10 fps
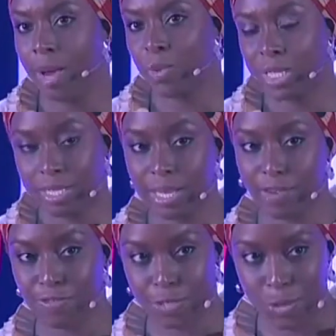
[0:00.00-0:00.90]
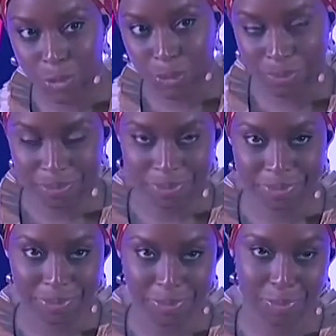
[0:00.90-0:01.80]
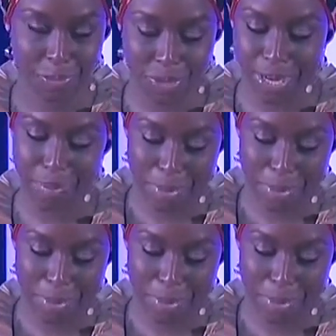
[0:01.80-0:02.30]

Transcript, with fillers: We didn't have snow, we ate